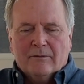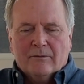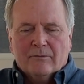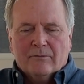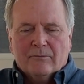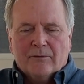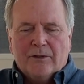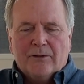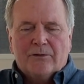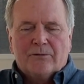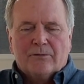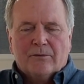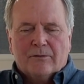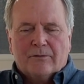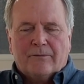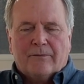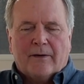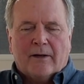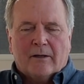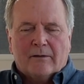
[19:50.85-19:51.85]
research
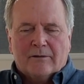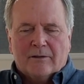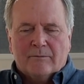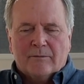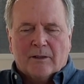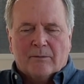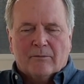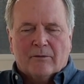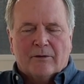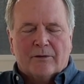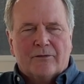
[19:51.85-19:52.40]
faculty member,